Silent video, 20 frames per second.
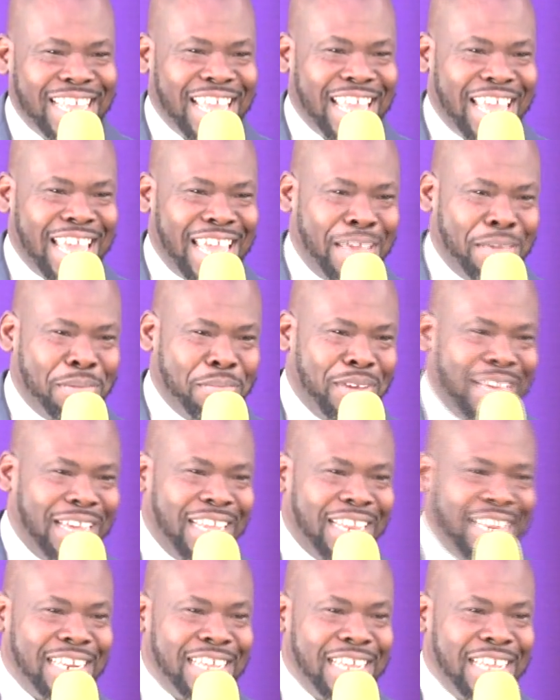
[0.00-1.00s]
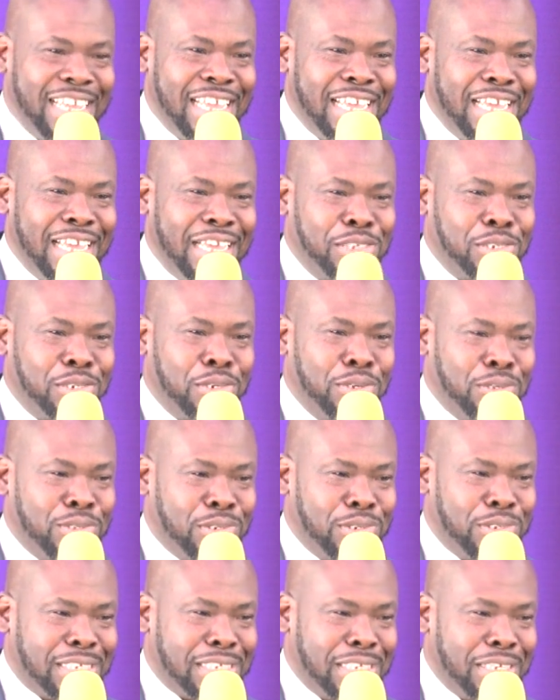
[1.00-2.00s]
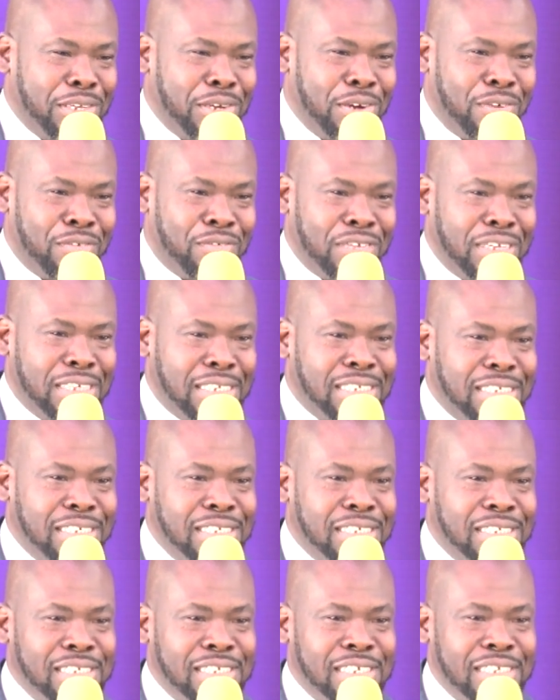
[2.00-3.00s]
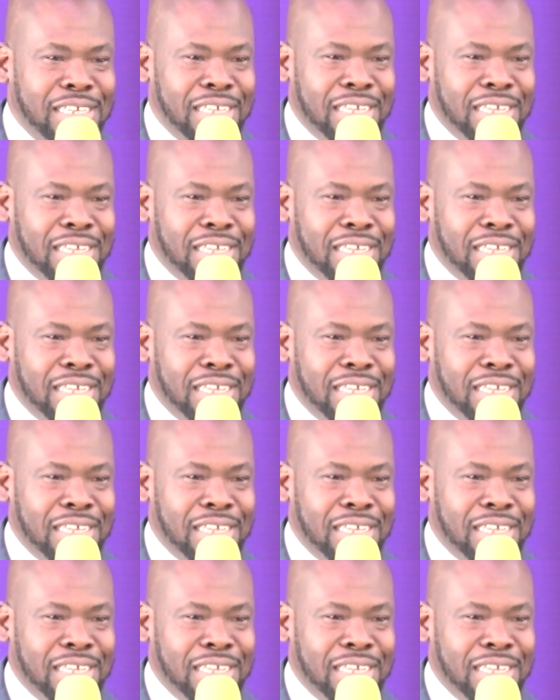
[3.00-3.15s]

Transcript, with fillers: Amen. It's good to see your faces.